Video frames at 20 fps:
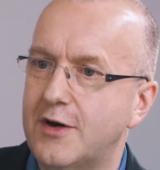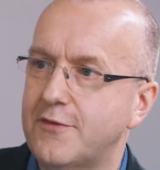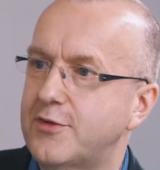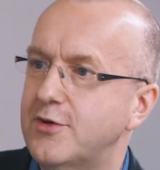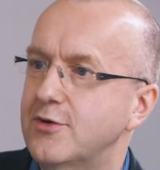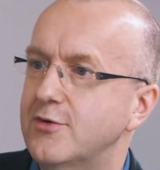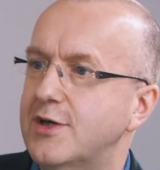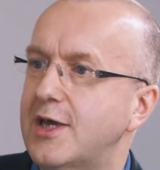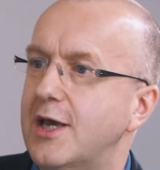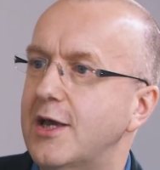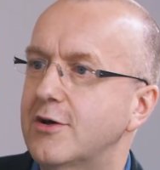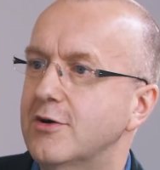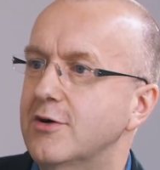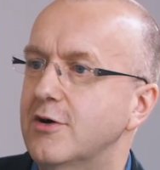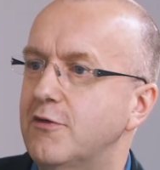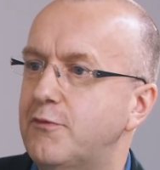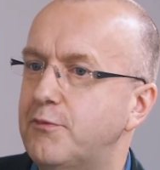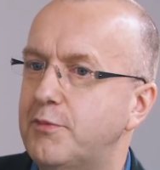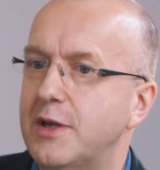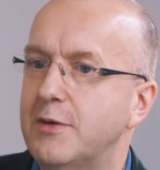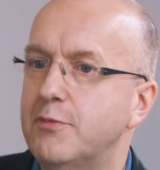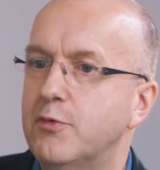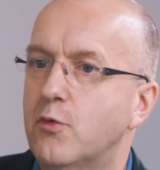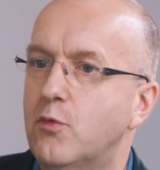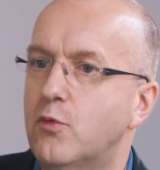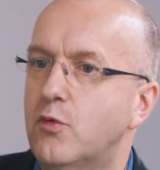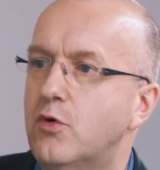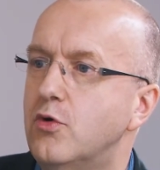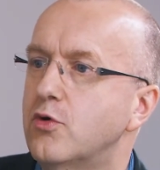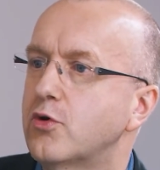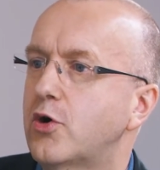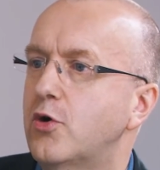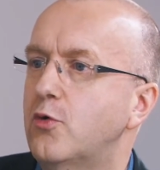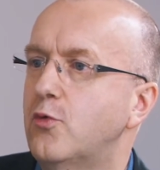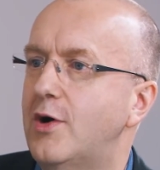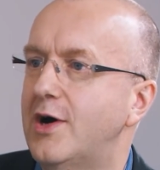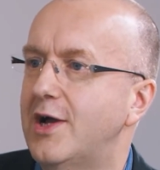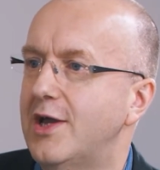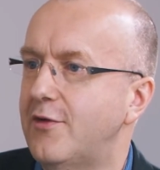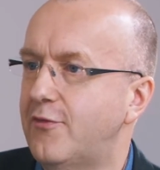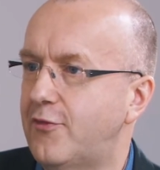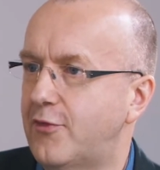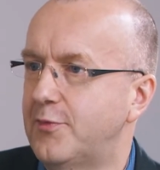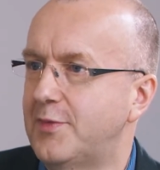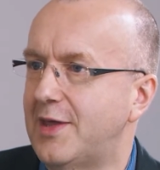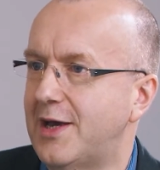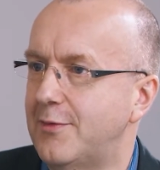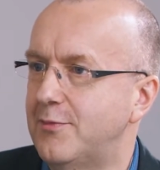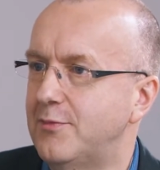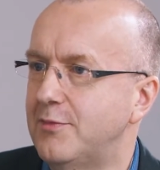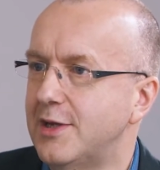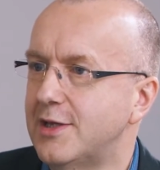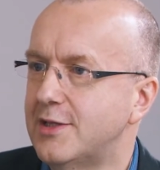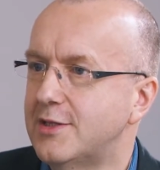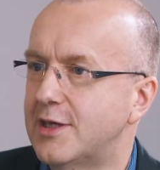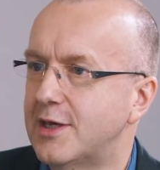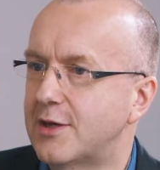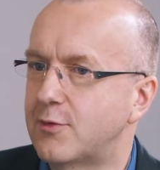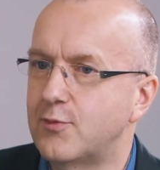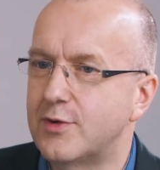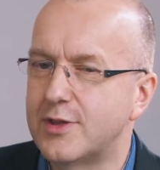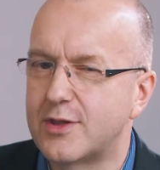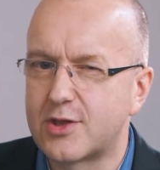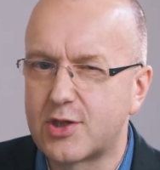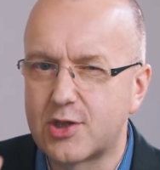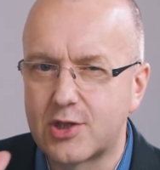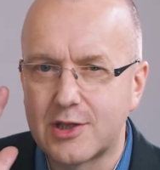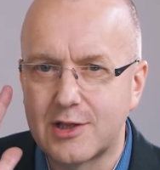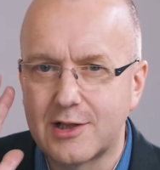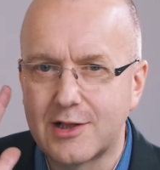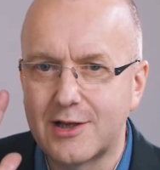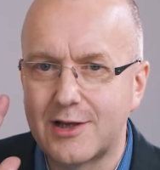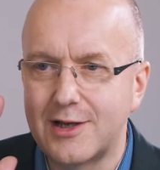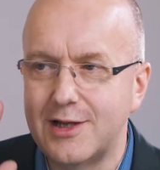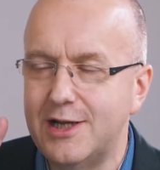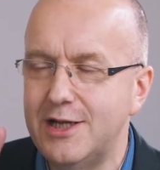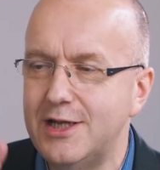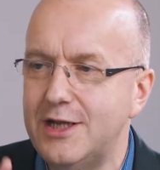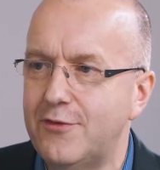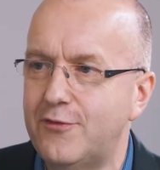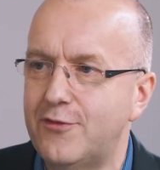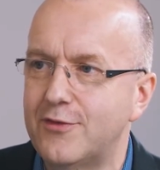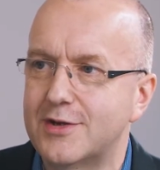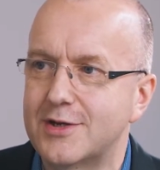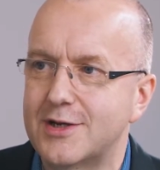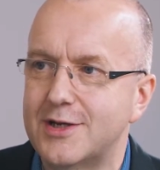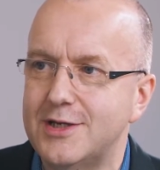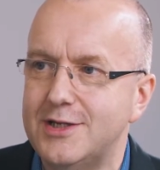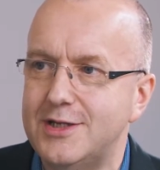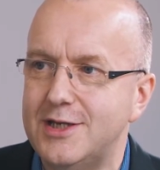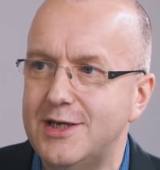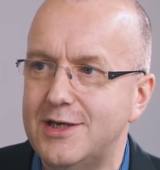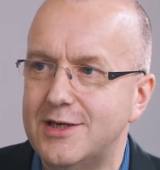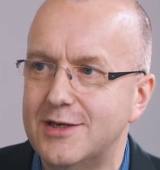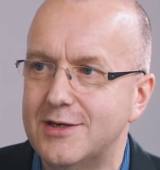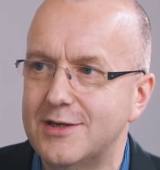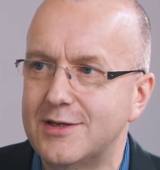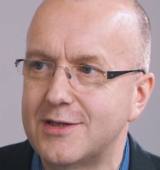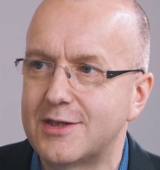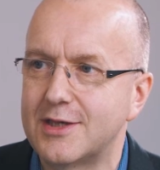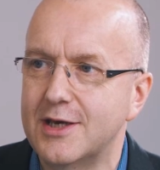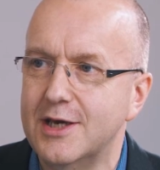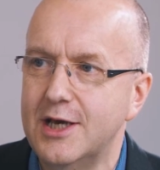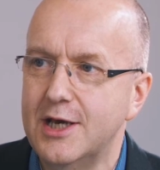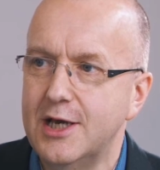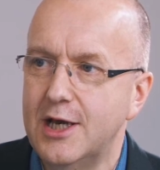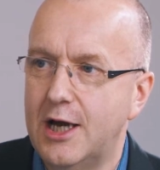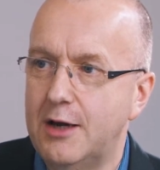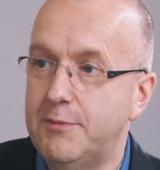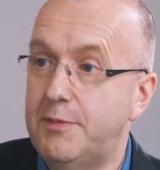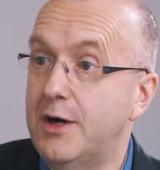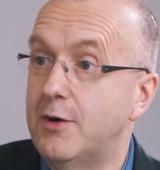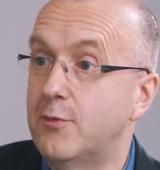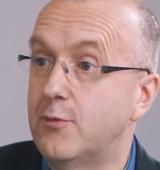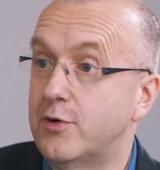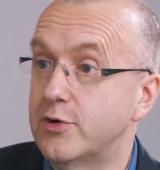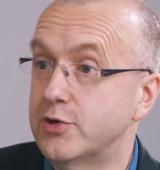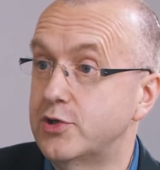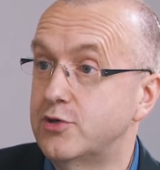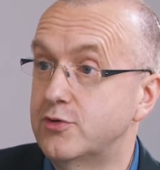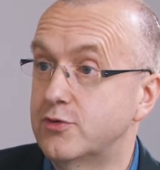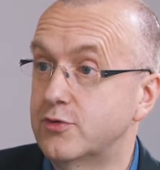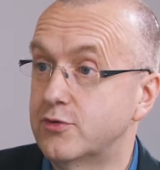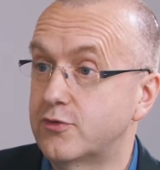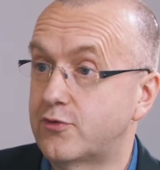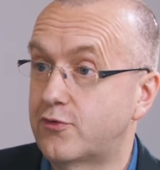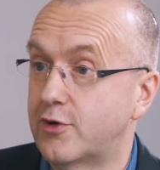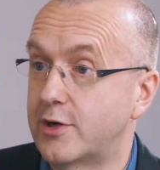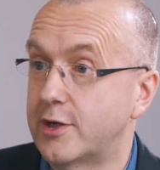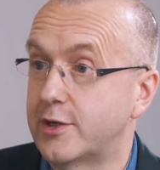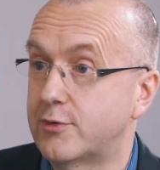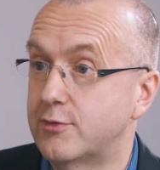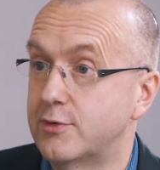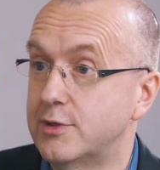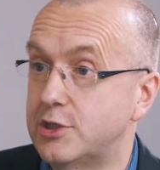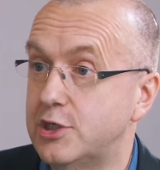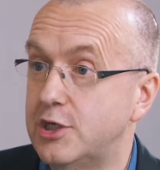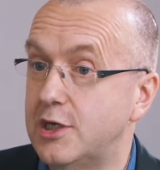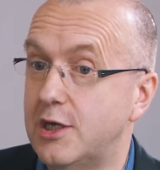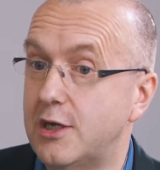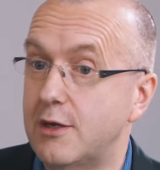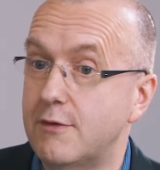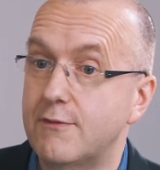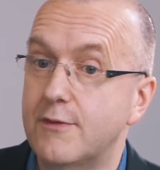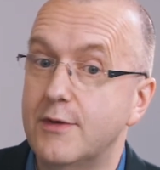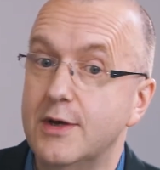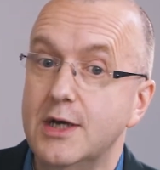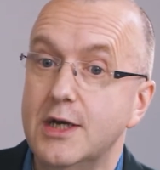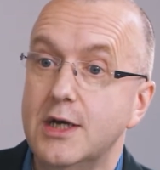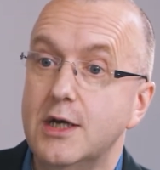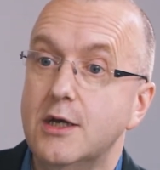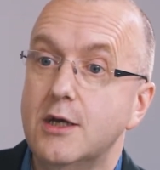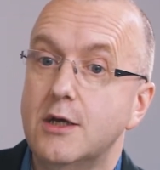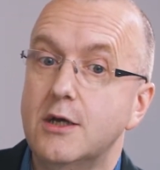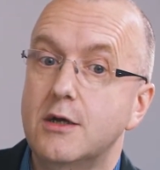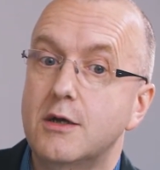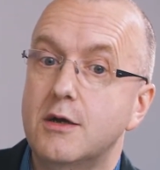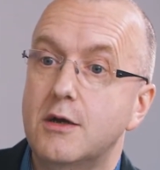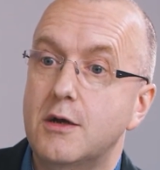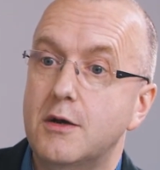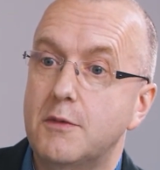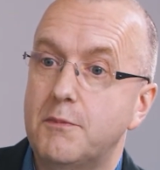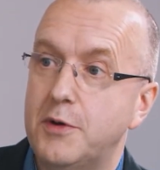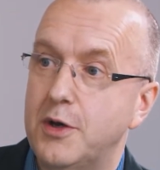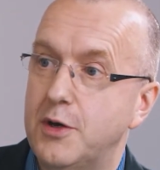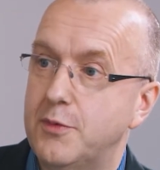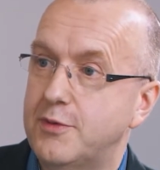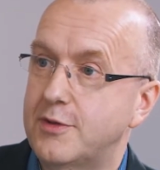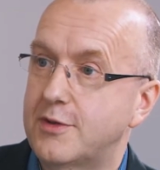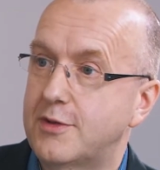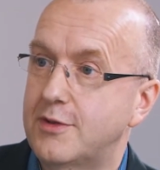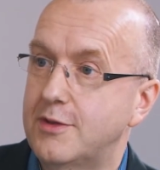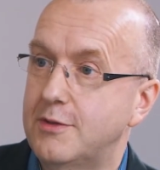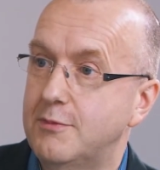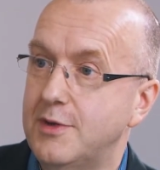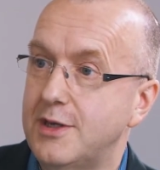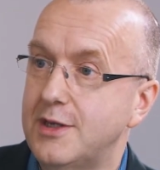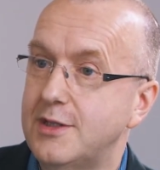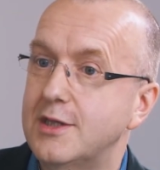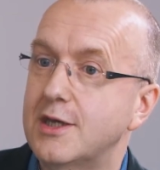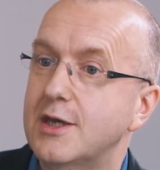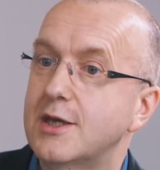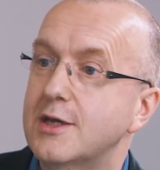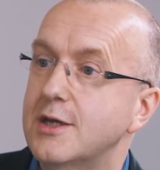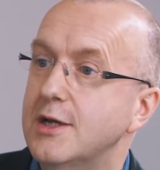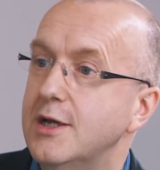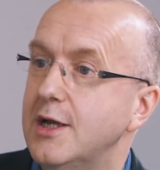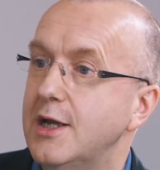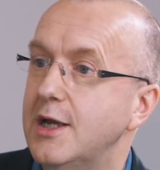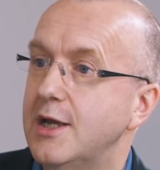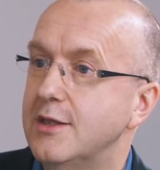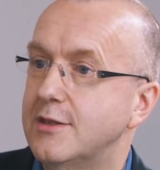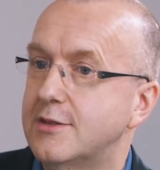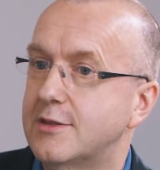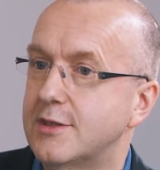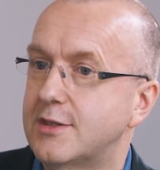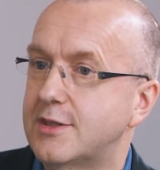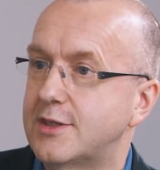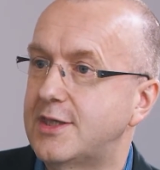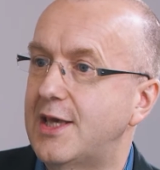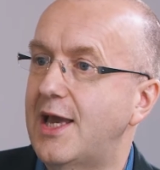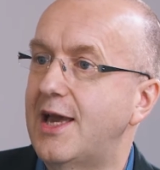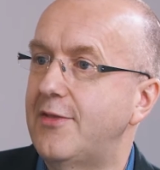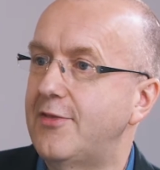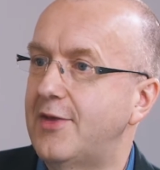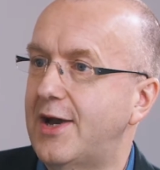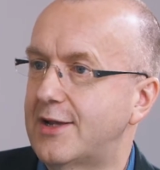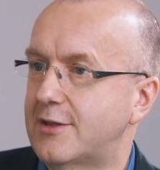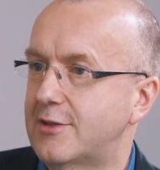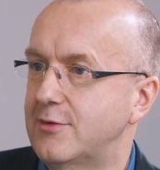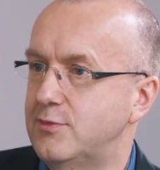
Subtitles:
after your kickoff, people walk away from that meeting with slightly different ideas about what you're trying to achieve. The purpose of the meeting is to set that